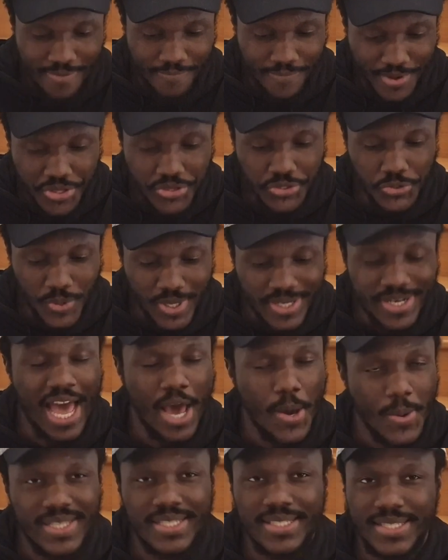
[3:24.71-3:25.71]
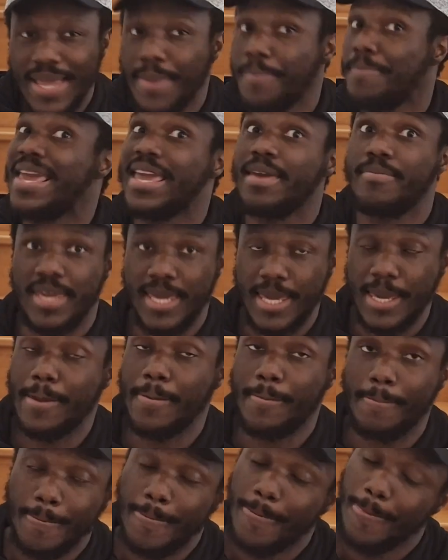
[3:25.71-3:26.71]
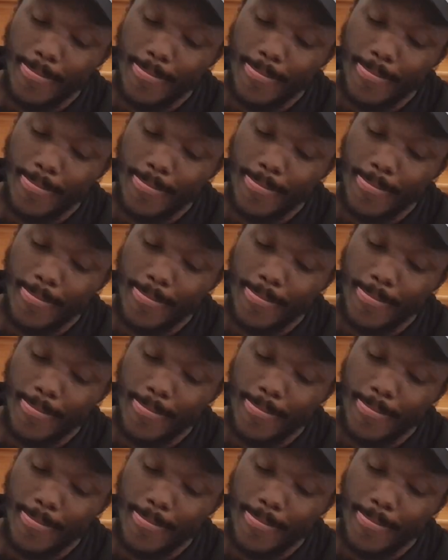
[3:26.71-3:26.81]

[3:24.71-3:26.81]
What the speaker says: For this one, I will say maybe.